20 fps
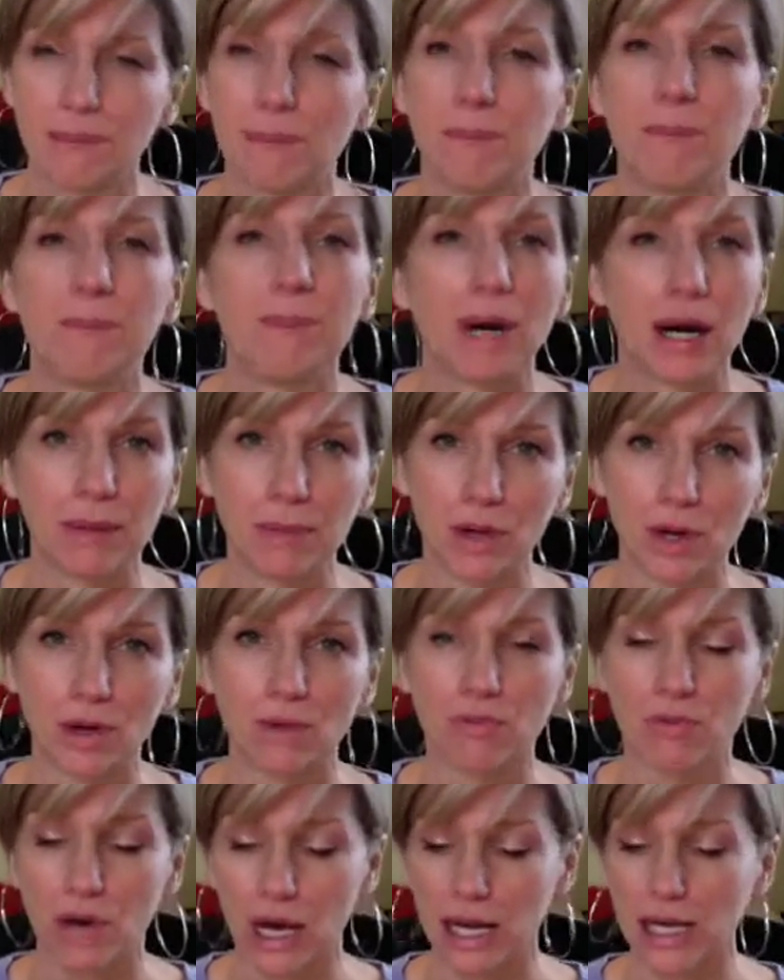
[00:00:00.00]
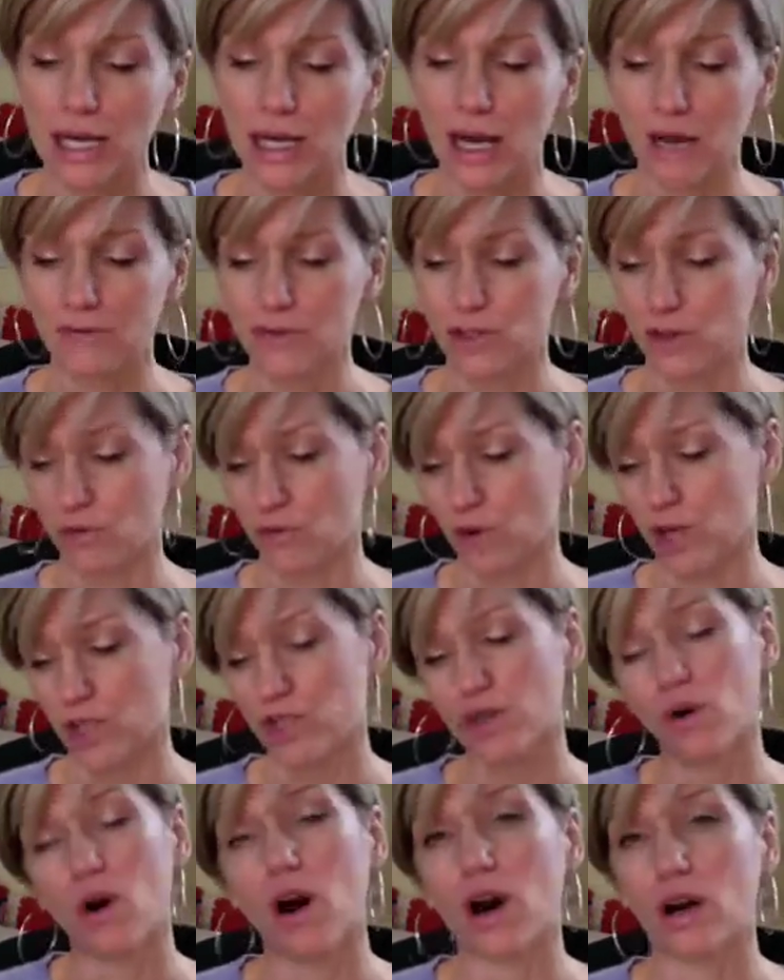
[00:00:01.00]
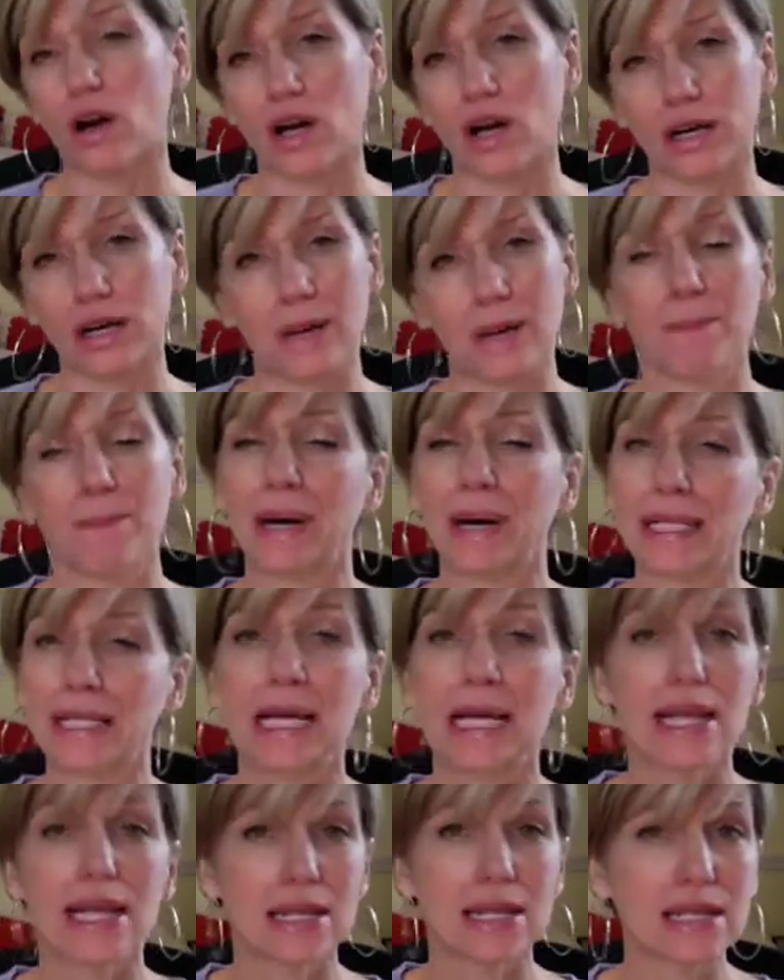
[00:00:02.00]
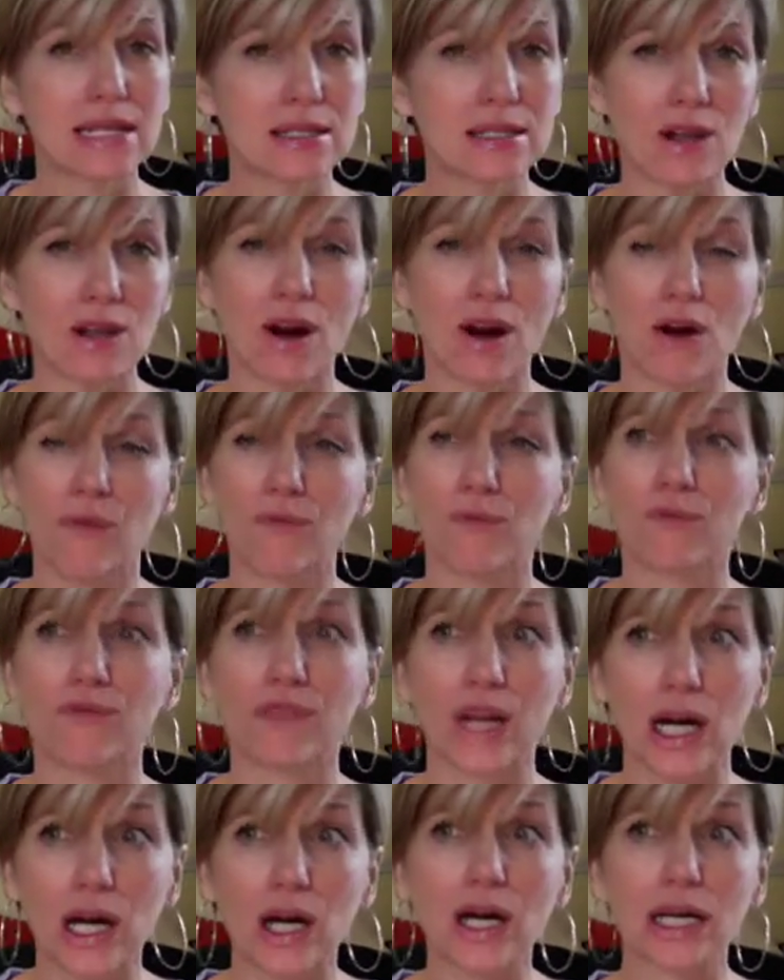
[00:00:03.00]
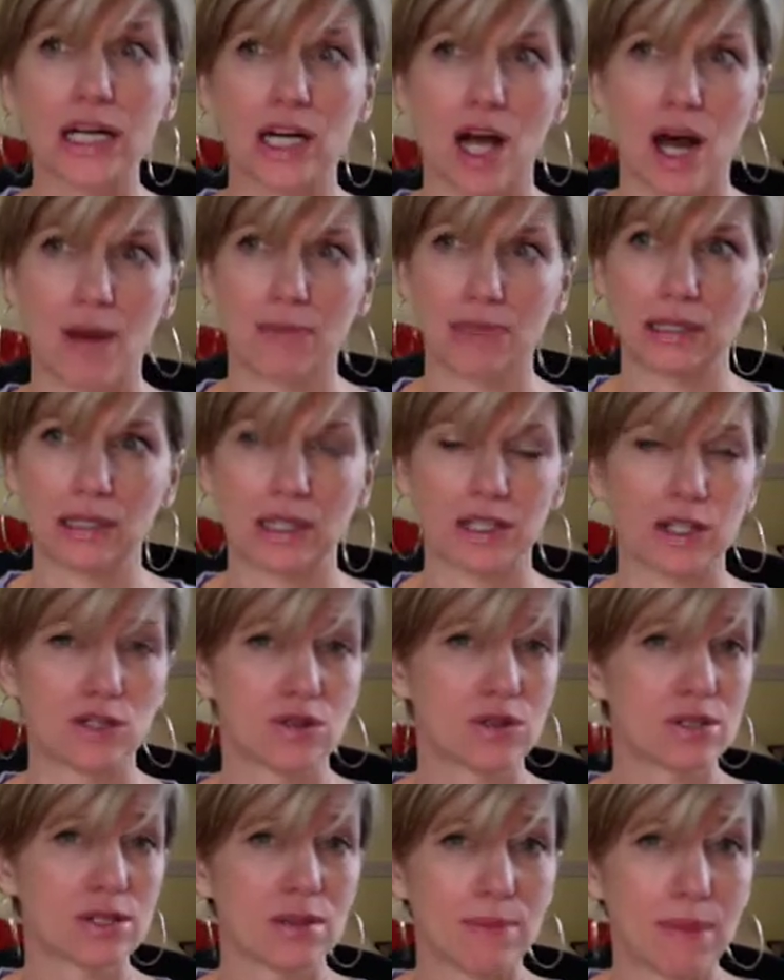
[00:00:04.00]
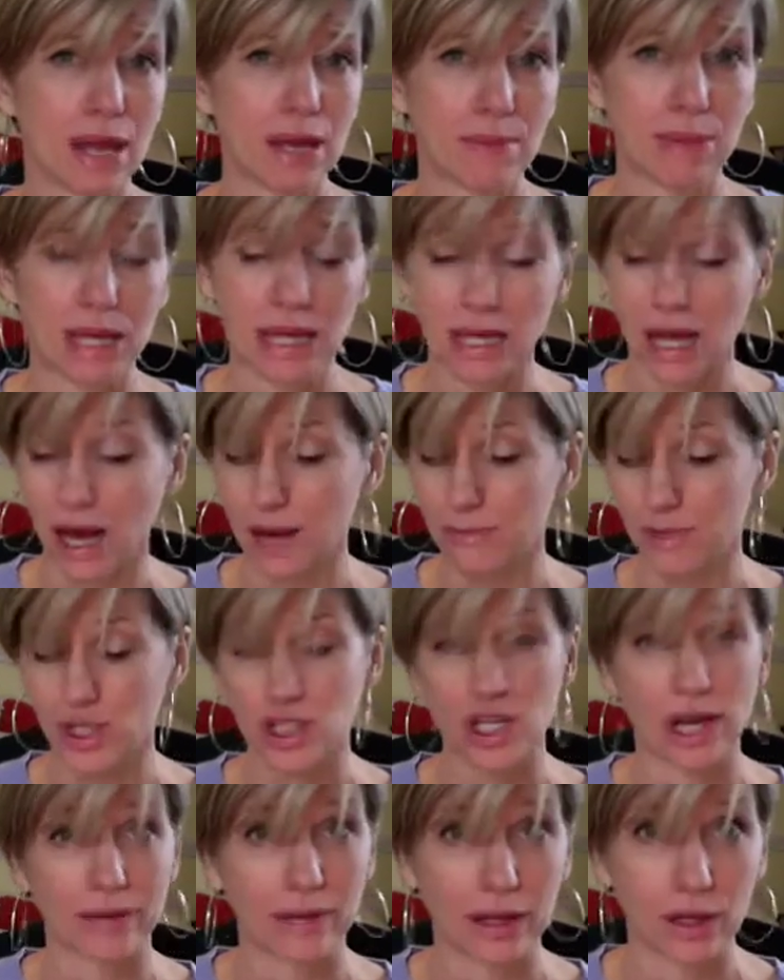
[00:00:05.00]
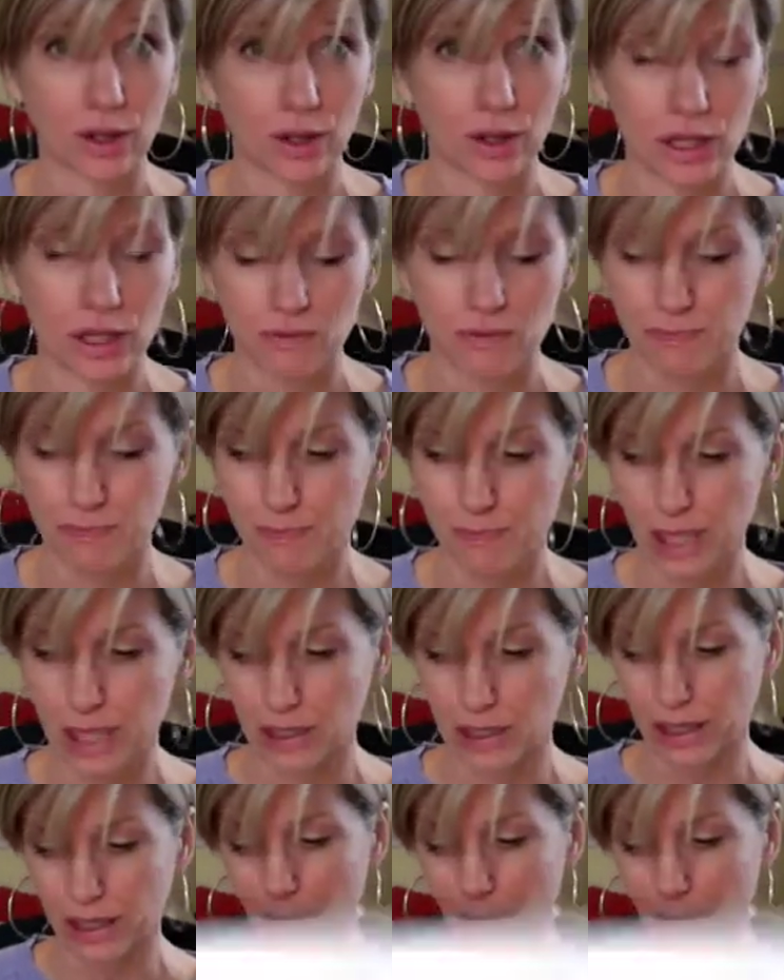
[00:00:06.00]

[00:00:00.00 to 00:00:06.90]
Bummer, right? After you've worked so hard on it. But these are very commonly used, and maybe I'm just not that good at peeling it